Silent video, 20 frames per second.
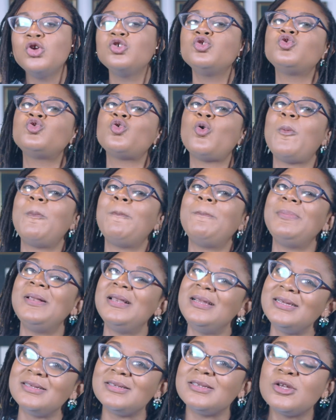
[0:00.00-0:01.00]
So
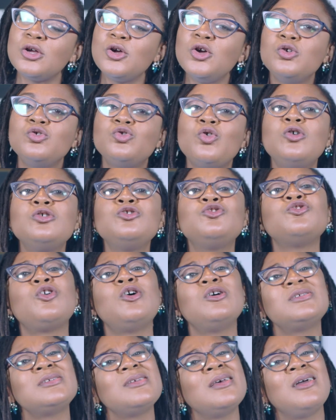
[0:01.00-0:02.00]
please, don't
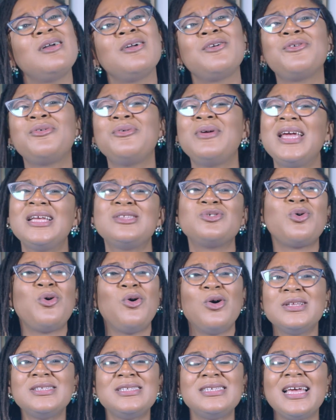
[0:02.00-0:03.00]
just create
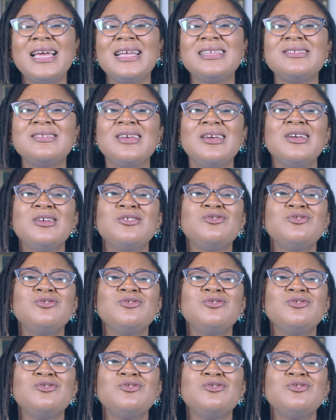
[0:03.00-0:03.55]
content